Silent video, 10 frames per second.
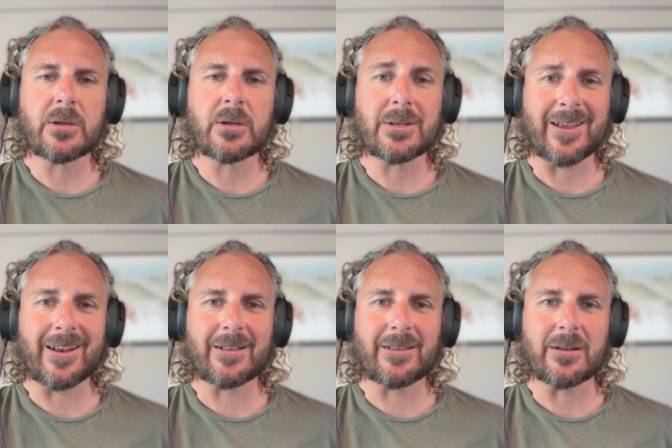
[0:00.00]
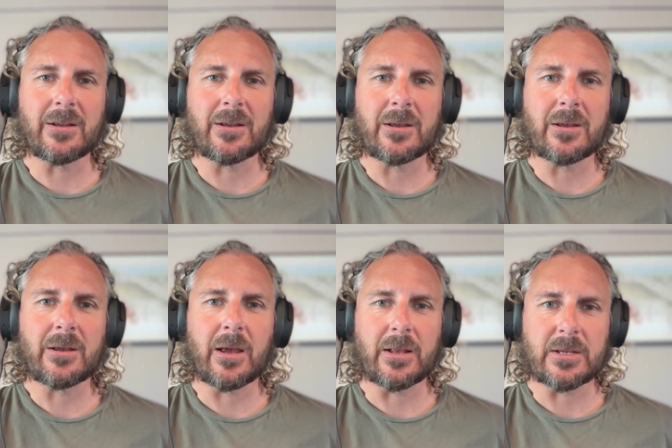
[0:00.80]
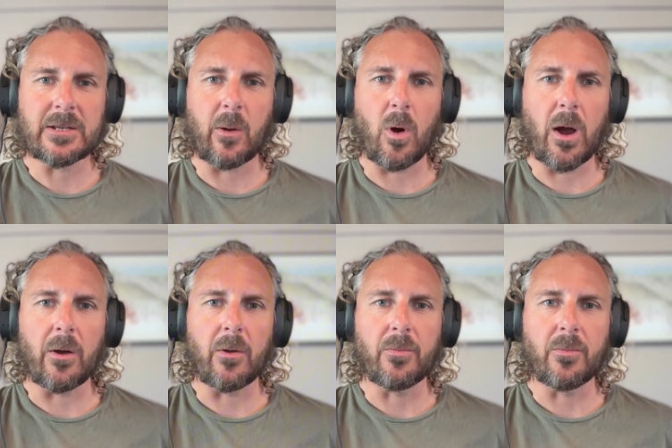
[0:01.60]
stay connected, and stay wild.